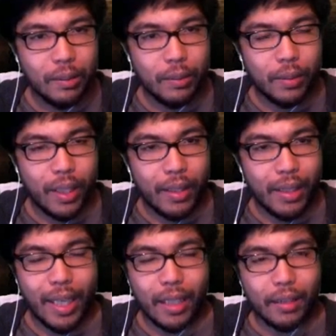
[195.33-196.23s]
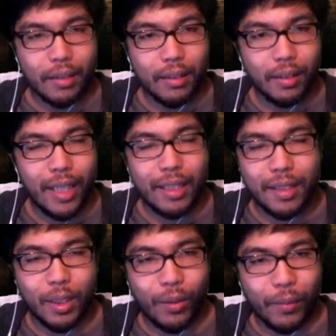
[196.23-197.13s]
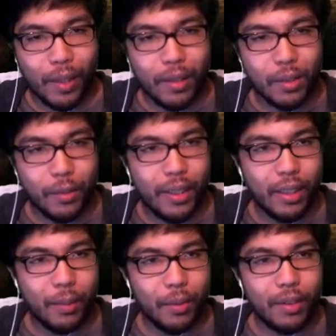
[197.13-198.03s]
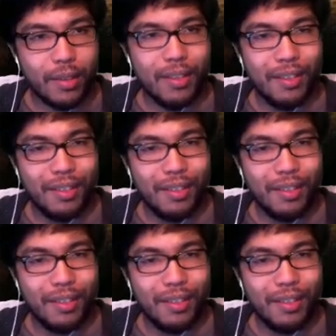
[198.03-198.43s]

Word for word: Okay, lead. Lead is the equivalent iron, so we need a couple of these.